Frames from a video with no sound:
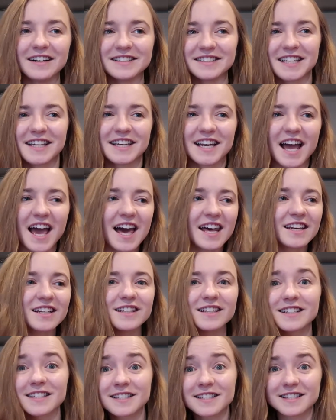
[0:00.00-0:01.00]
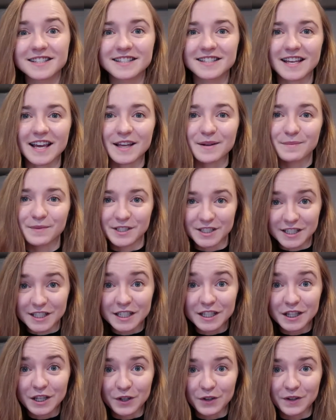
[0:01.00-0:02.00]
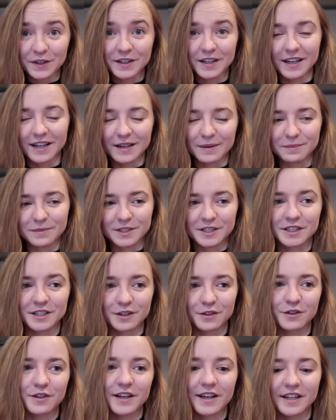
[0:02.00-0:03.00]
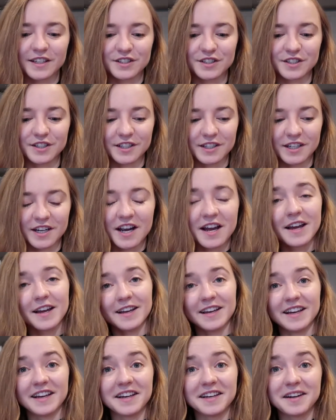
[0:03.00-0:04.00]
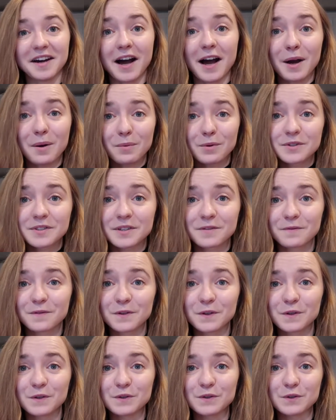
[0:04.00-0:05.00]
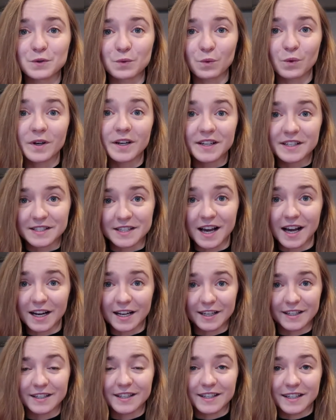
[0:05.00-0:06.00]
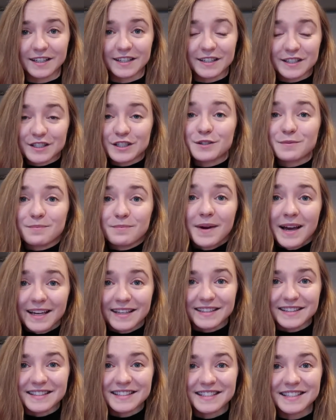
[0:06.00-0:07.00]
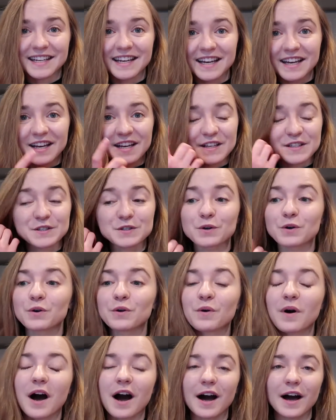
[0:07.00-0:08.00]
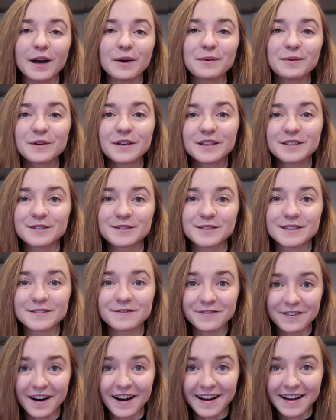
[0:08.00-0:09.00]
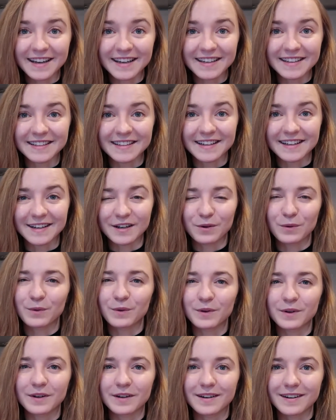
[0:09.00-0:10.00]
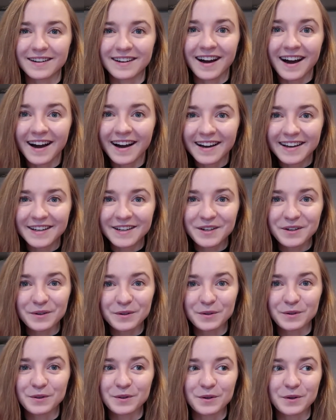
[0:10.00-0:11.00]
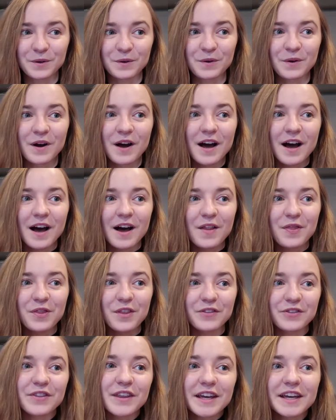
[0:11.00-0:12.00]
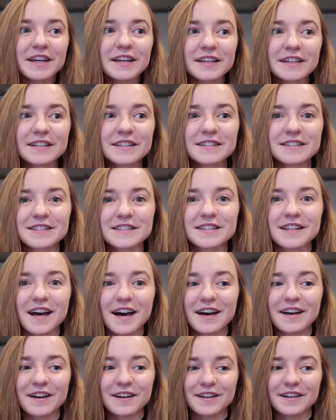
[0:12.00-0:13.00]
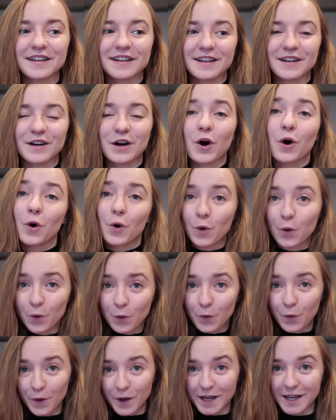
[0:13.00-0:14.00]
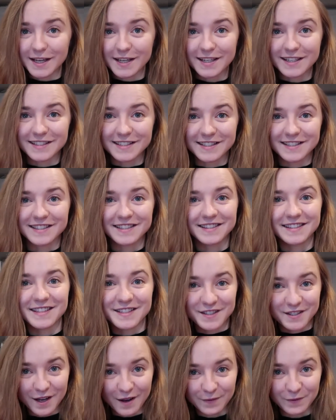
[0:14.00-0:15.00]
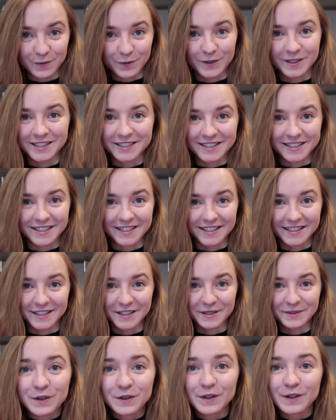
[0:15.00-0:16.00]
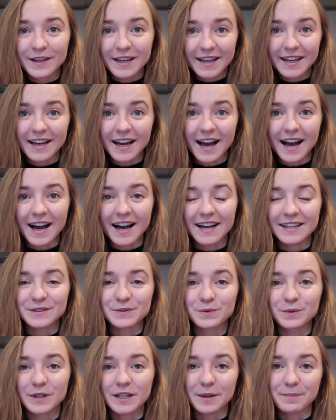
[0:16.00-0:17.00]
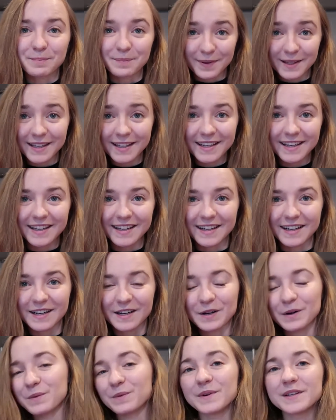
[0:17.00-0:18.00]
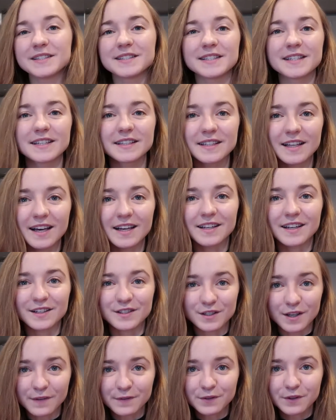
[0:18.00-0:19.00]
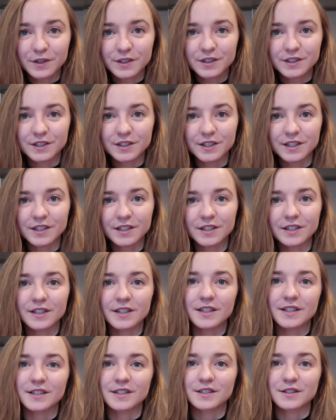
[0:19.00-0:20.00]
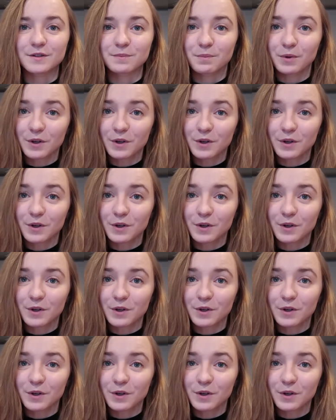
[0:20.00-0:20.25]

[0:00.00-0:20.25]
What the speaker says: data analyst, and machine learning engineer. And I was confused what exactly each meant. So I wanted to define or kind of go through the things that who is the software engineer. So looking at Wikipedia, we see that a software engineer is